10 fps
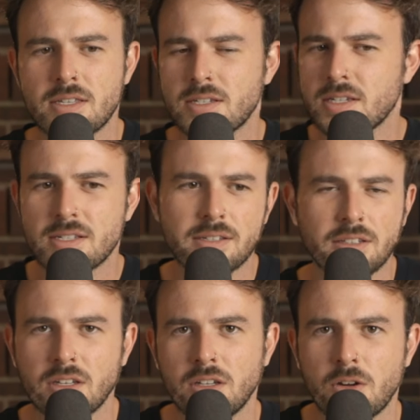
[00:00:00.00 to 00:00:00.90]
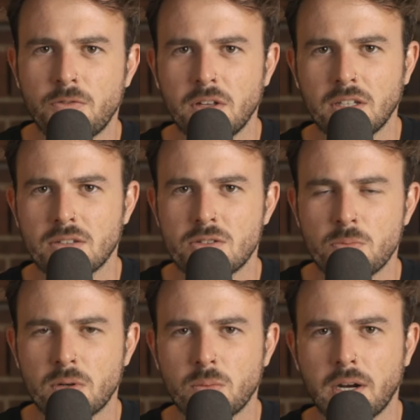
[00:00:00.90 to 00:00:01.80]
This is, you know, feeling
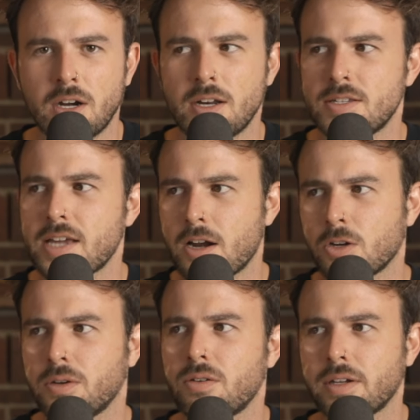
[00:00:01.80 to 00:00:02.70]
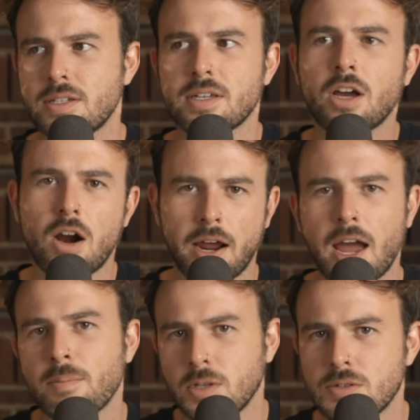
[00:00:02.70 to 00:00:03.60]
super weird. And Saturn going direct is like, all
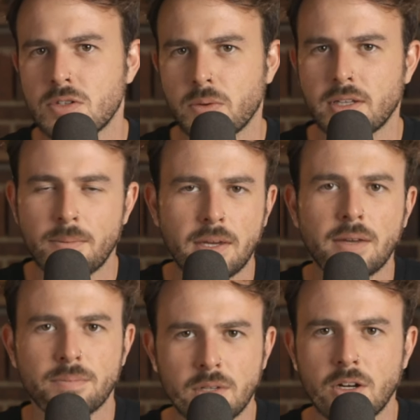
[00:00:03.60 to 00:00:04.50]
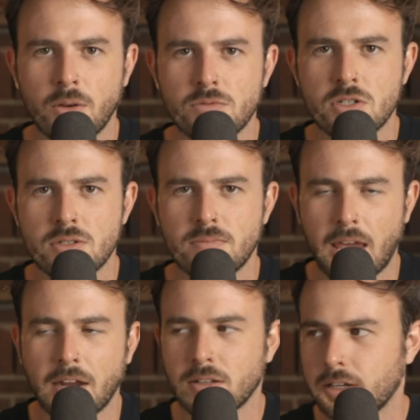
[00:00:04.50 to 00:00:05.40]
right, I'm used to it. Let me, you know, just
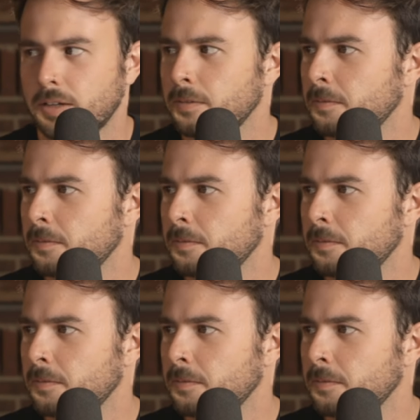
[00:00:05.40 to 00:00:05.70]
handle it.